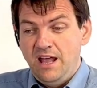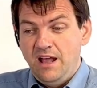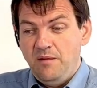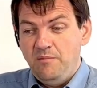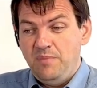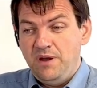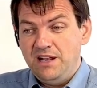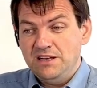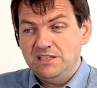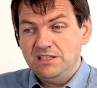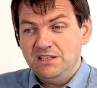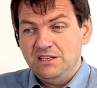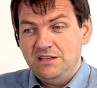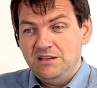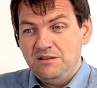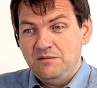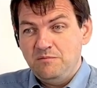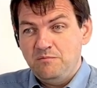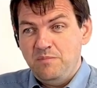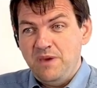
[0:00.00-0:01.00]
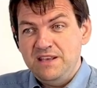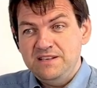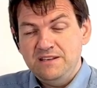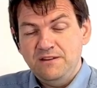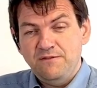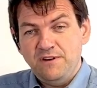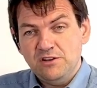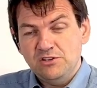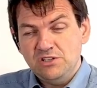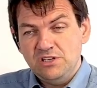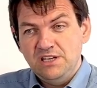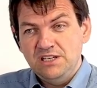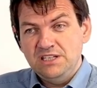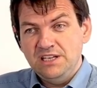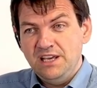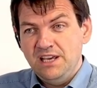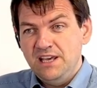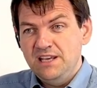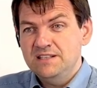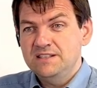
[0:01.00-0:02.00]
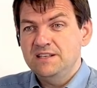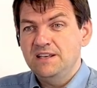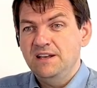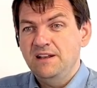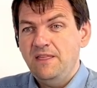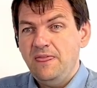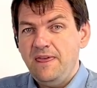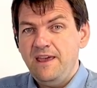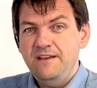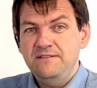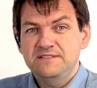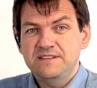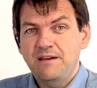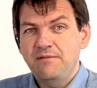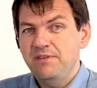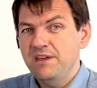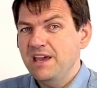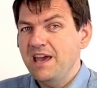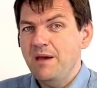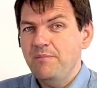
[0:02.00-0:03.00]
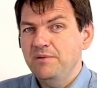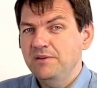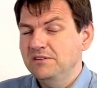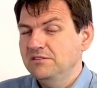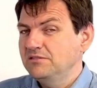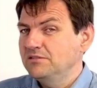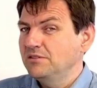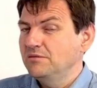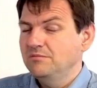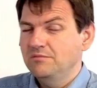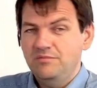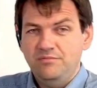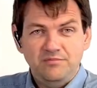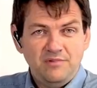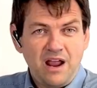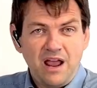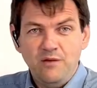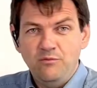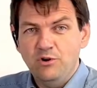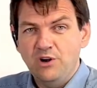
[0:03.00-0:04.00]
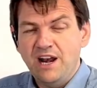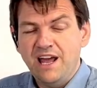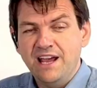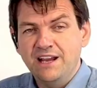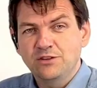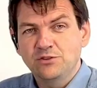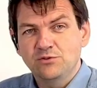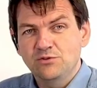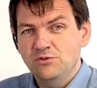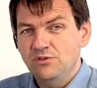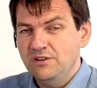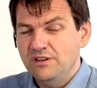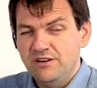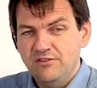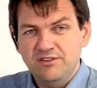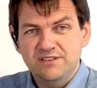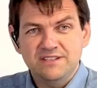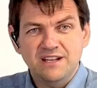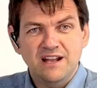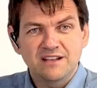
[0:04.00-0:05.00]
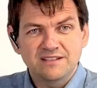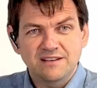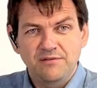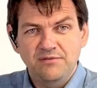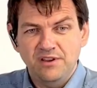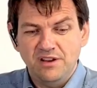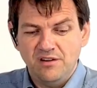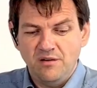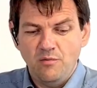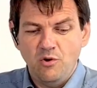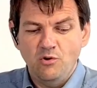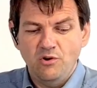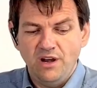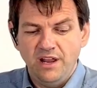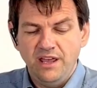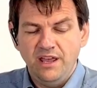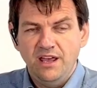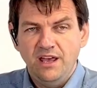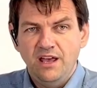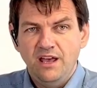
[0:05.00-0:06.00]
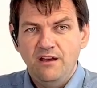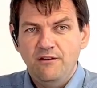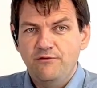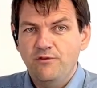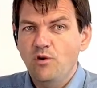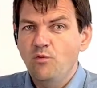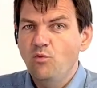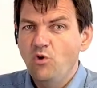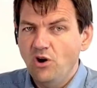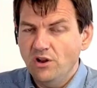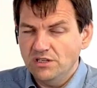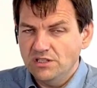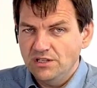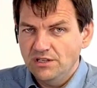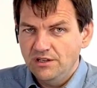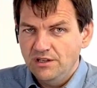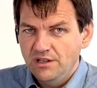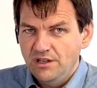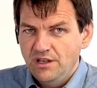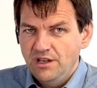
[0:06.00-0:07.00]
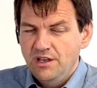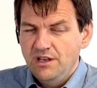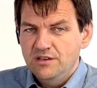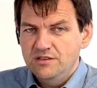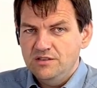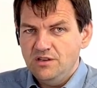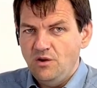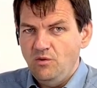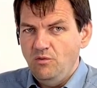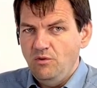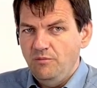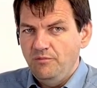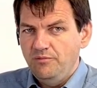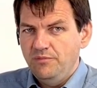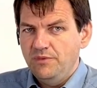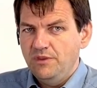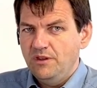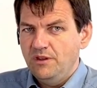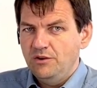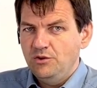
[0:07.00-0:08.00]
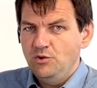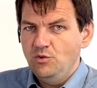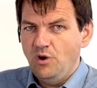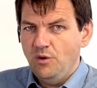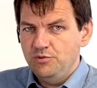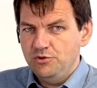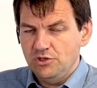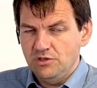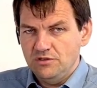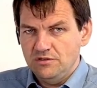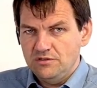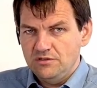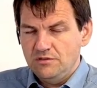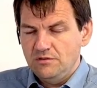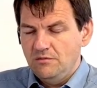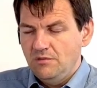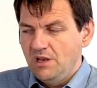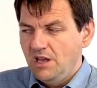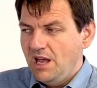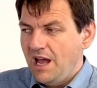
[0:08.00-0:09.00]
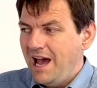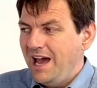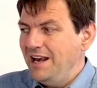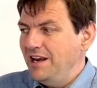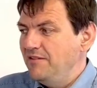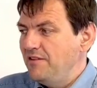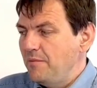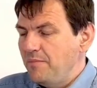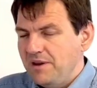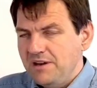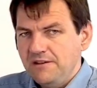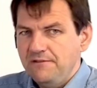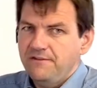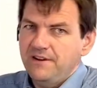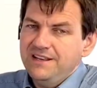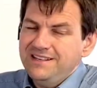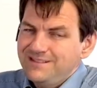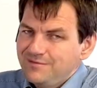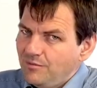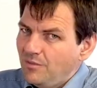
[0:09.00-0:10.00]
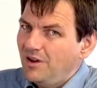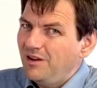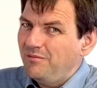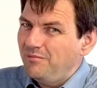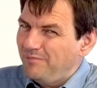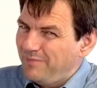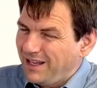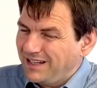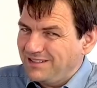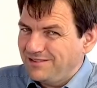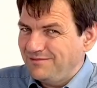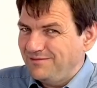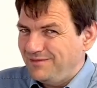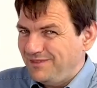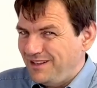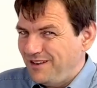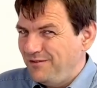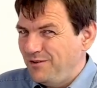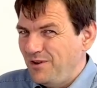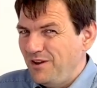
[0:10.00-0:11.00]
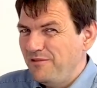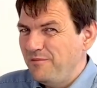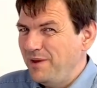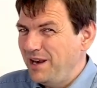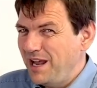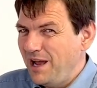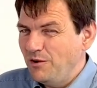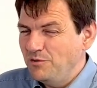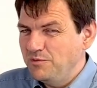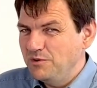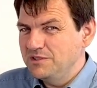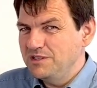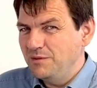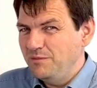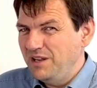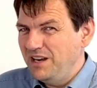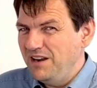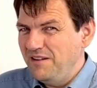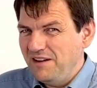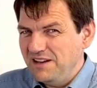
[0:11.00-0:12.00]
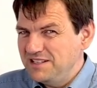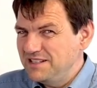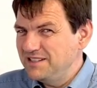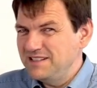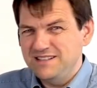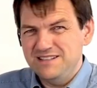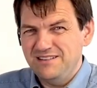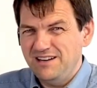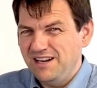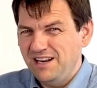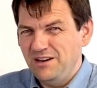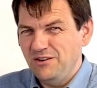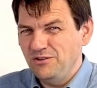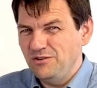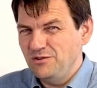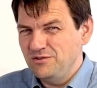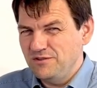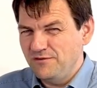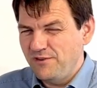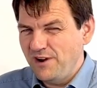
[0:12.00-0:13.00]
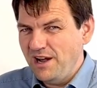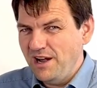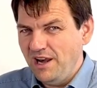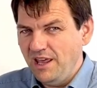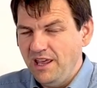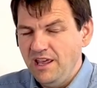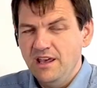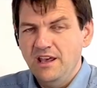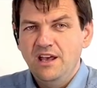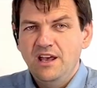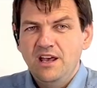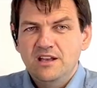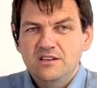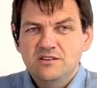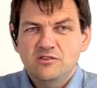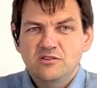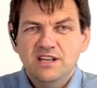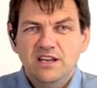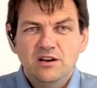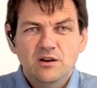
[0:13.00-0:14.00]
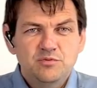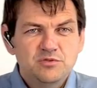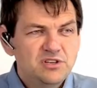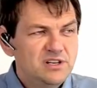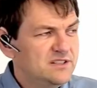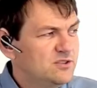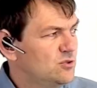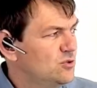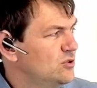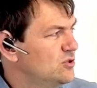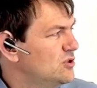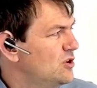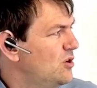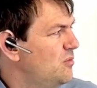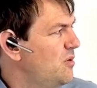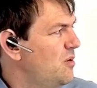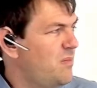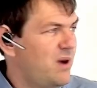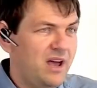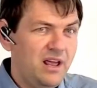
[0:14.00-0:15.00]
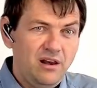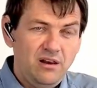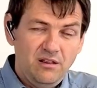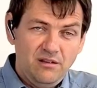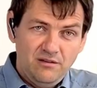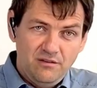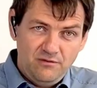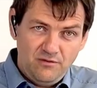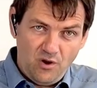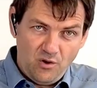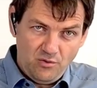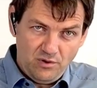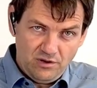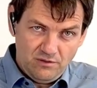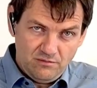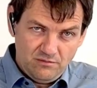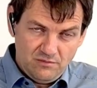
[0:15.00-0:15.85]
But basic functionality is, if something happens, I would like to restart something remotely. From what? So, two options. Either web interface, but if you have many outputs and many devices, it's really not user-friendly. So second option is to use your mobile phone.